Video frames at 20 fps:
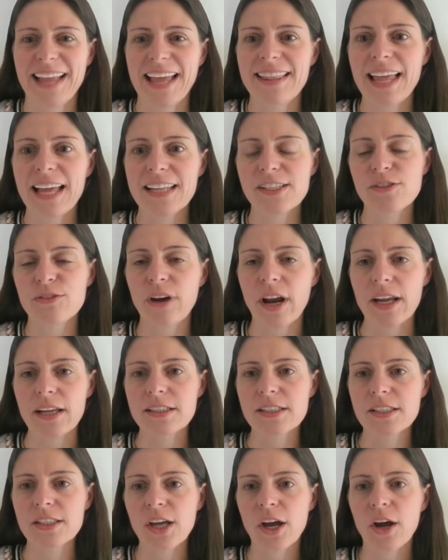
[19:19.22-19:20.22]
That's
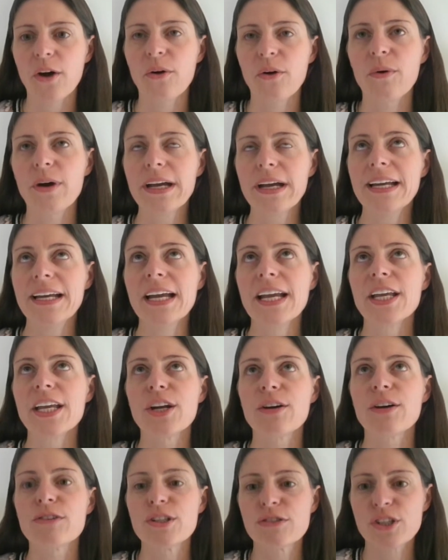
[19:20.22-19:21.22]
right. So, you
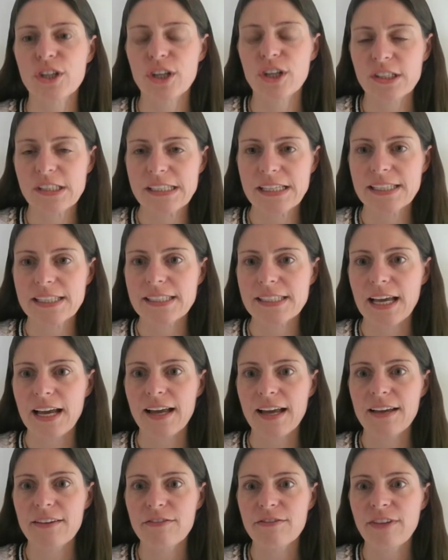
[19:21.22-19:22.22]
know, New Jersey is
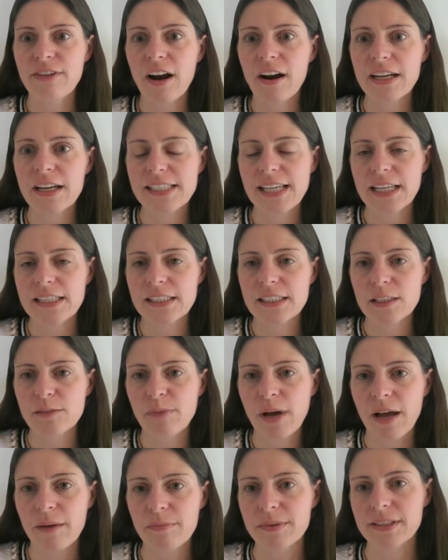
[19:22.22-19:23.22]
a very densely
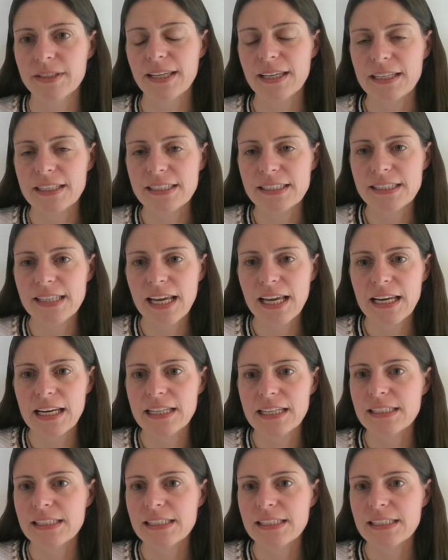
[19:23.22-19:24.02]
populated state.